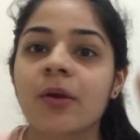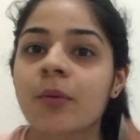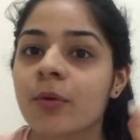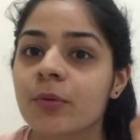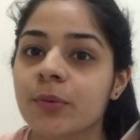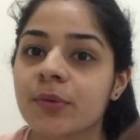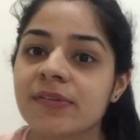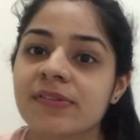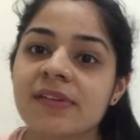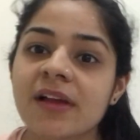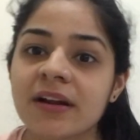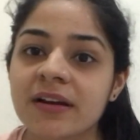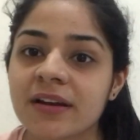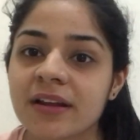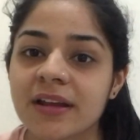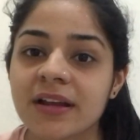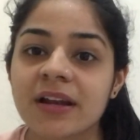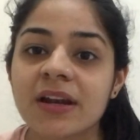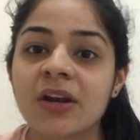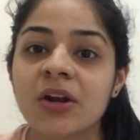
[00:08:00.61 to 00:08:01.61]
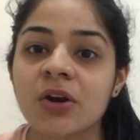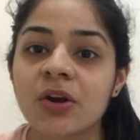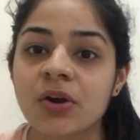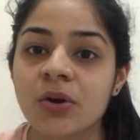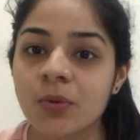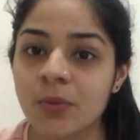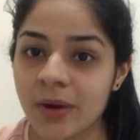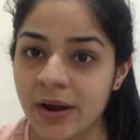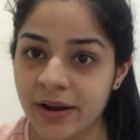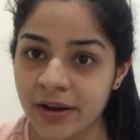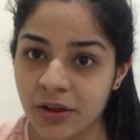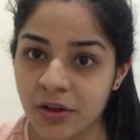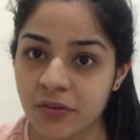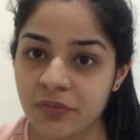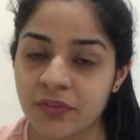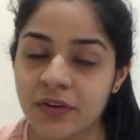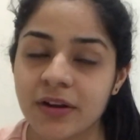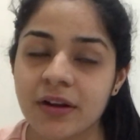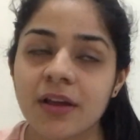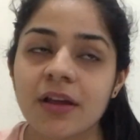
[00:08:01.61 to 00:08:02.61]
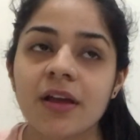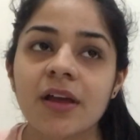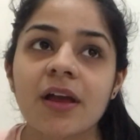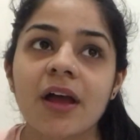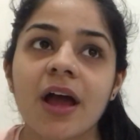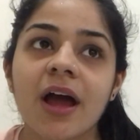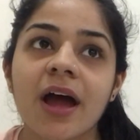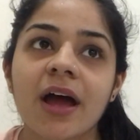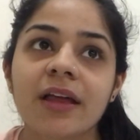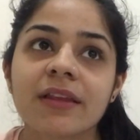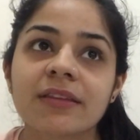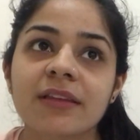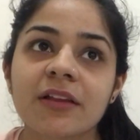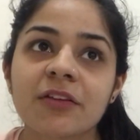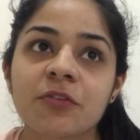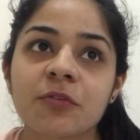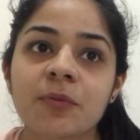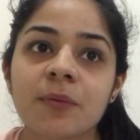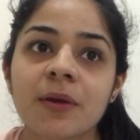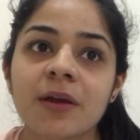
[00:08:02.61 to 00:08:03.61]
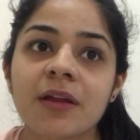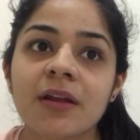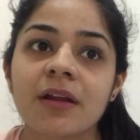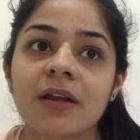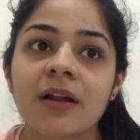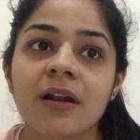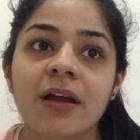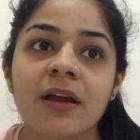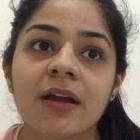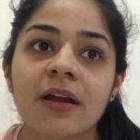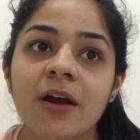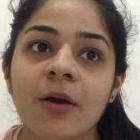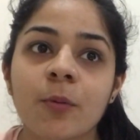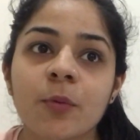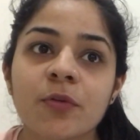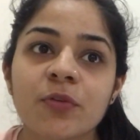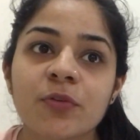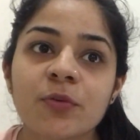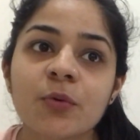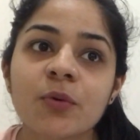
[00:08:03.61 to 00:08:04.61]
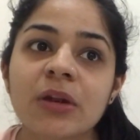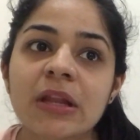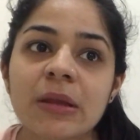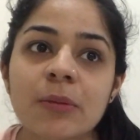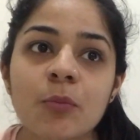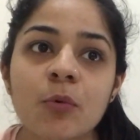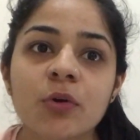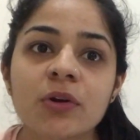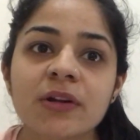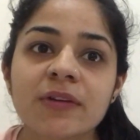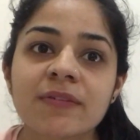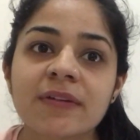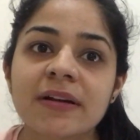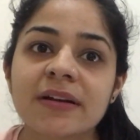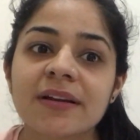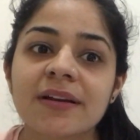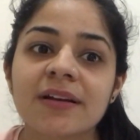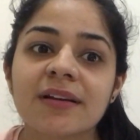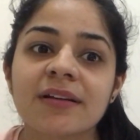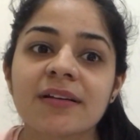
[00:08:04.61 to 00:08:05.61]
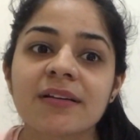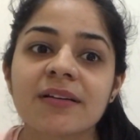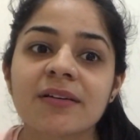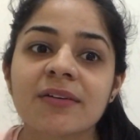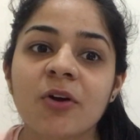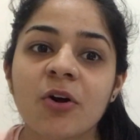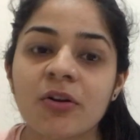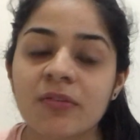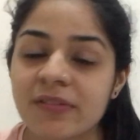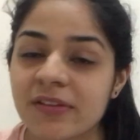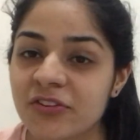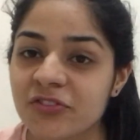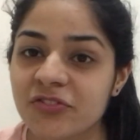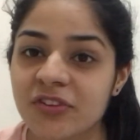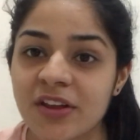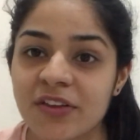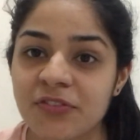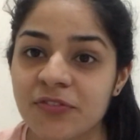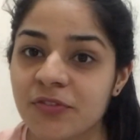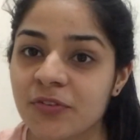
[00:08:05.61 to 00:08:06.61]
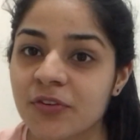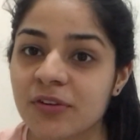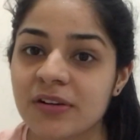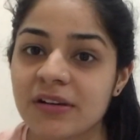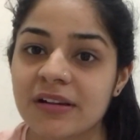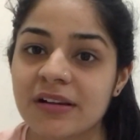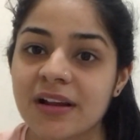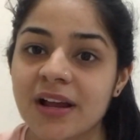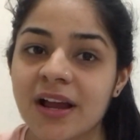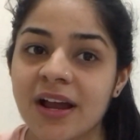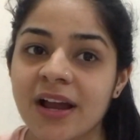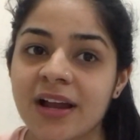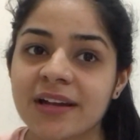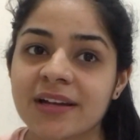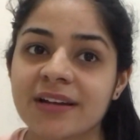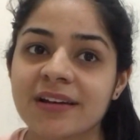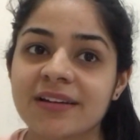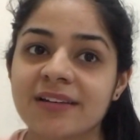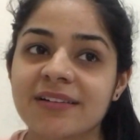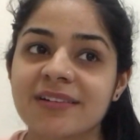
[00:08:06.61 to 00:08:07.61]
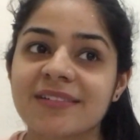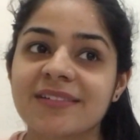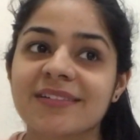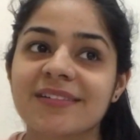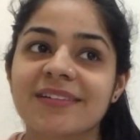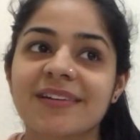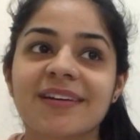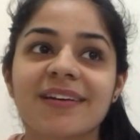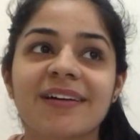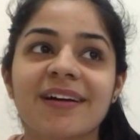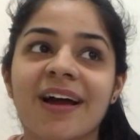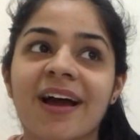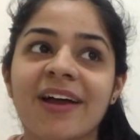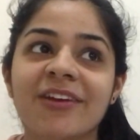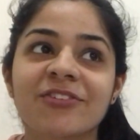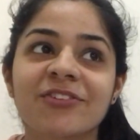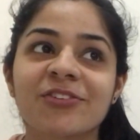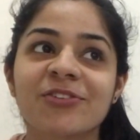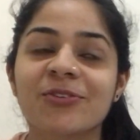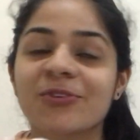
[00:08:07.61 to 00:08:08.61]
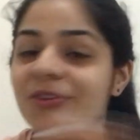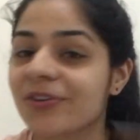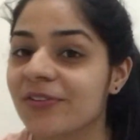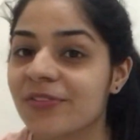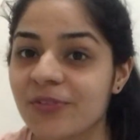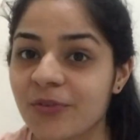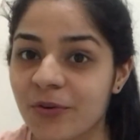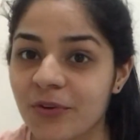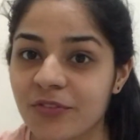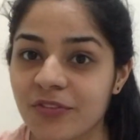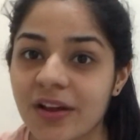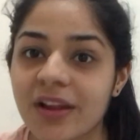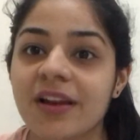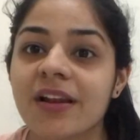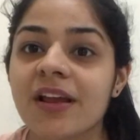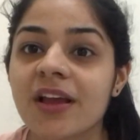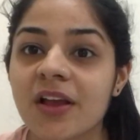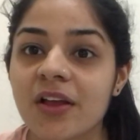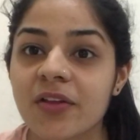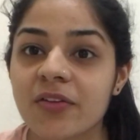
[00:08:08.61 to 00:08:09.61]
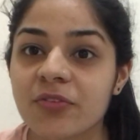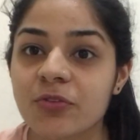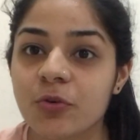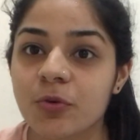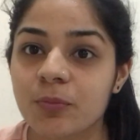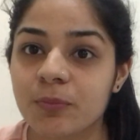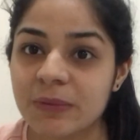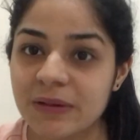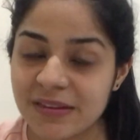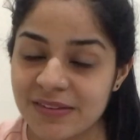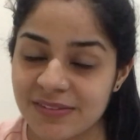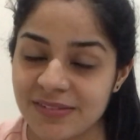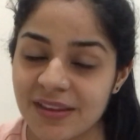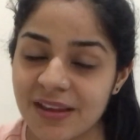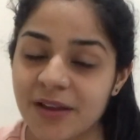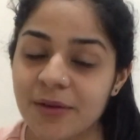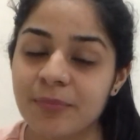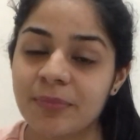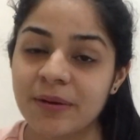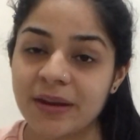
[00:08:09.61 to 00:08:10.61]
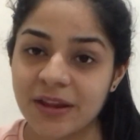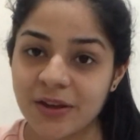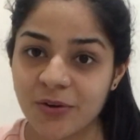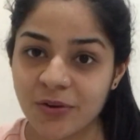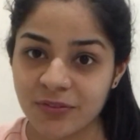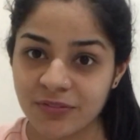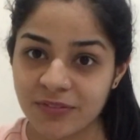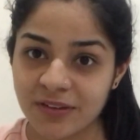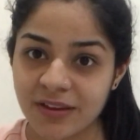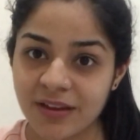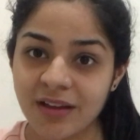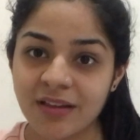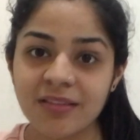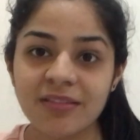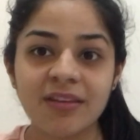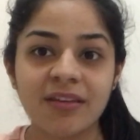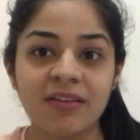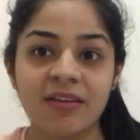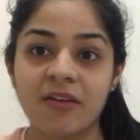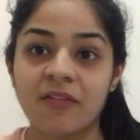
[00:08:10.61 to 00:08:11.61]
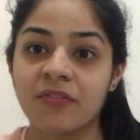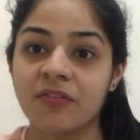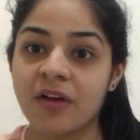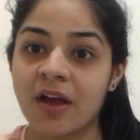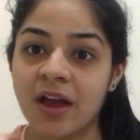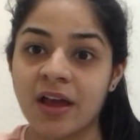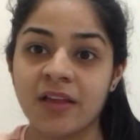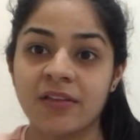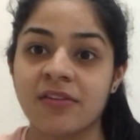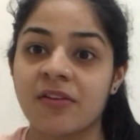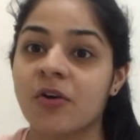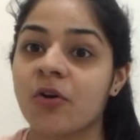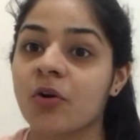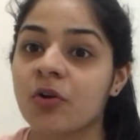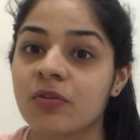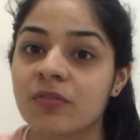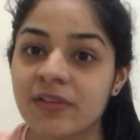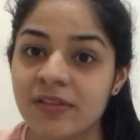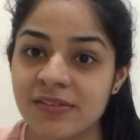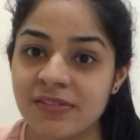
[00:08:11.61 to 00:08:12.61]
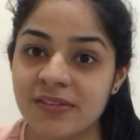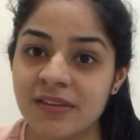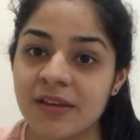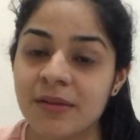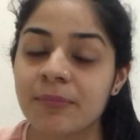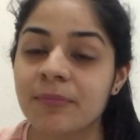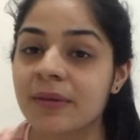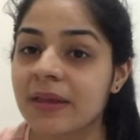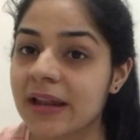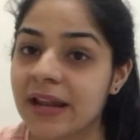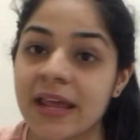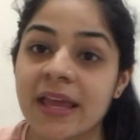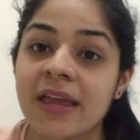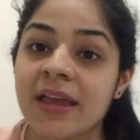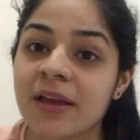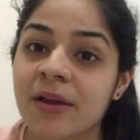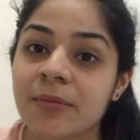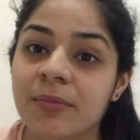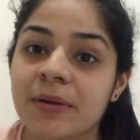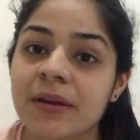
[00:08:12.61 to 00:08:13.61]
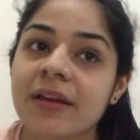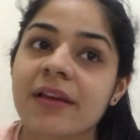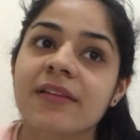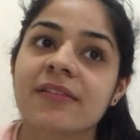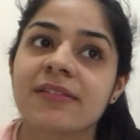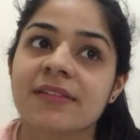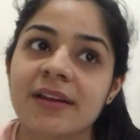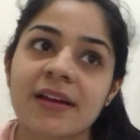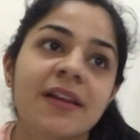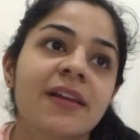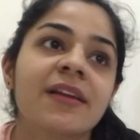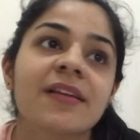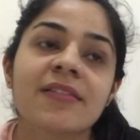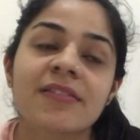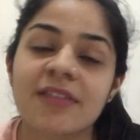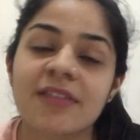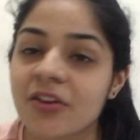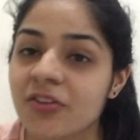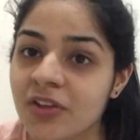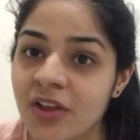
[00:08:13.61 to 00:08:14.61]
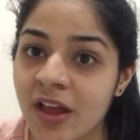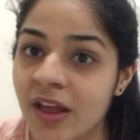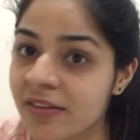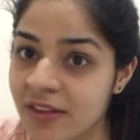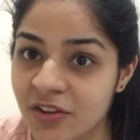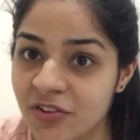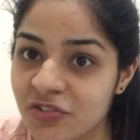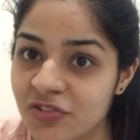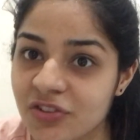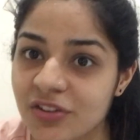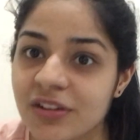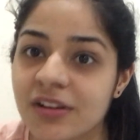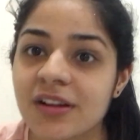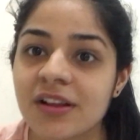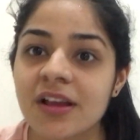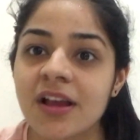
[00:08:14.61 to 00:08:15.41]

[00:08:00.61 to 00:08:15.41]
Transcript: what was Sunday, no idea of it. And that's where like I was so demotivated, always stressful, and I just couldn't score well. So please take a break on weekends. As I always say, taking a break is really essential.